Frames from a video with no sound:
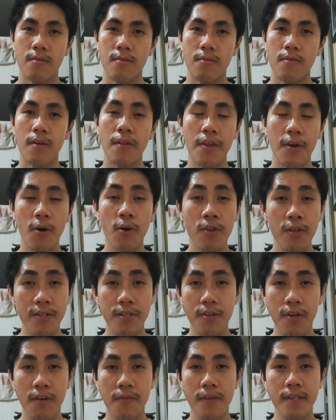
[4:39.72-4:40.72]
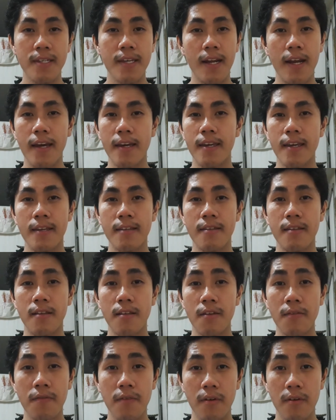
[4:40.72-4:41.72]
Well, the only service that I can
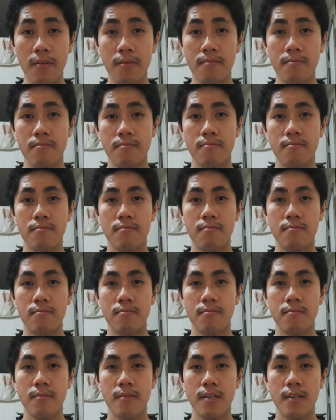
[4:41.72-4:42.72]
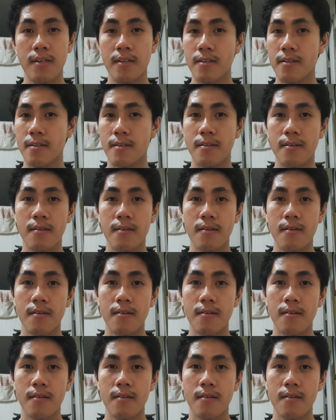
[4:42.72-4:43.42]
deliver is